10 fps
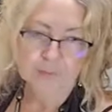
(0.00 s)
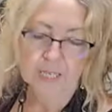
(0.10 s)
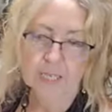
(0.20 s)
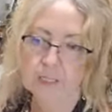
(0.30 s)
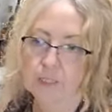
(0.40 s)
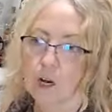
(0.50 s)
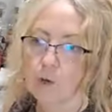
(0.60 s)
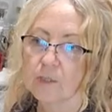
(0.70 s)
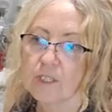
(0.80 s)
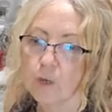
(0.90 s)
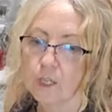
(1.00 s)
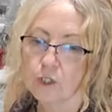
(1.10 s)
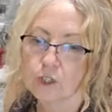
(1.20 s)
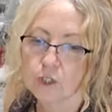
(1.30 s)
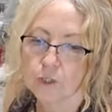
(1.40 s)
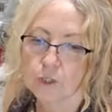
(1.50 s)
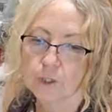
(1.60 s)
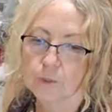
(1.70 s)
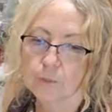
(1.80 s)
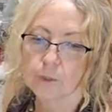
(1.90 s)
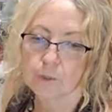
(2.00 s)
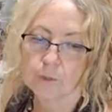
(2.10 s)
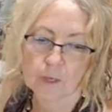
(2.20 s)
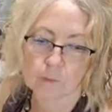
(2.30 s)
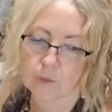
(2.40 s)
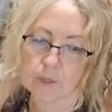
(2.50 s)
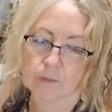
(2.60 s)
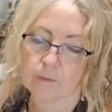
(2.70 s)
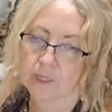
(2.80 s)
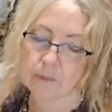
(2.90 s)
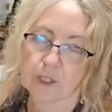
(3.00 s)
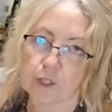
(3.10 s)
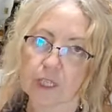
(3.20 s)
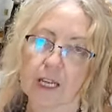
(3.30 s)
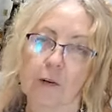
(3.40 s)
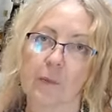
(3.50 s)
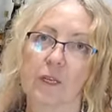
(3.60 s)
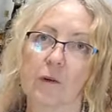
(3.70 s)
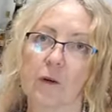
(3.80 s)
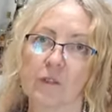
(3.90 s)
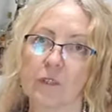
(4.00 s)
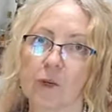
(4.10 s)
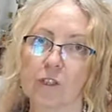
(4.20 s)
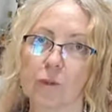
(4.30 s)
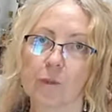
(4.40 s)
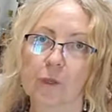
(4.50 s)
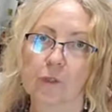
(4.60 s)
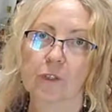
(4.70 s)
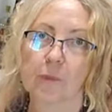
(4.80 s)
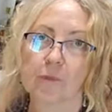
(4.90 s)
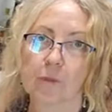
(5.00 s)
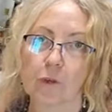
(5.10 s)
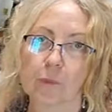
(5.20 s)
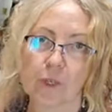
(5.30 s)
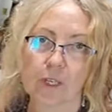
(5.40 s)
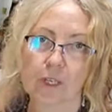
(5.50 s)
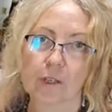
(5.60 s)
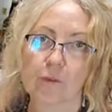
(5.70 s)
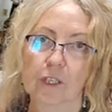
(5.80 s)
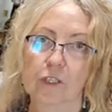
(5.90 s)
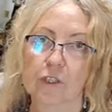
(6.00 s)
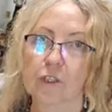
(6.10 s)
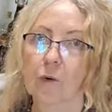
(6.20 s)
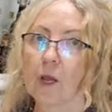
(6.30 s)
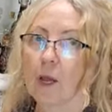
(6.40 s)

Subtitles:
is to always wash your, well, especially now, but always wash your produce before you put it in the fridge. So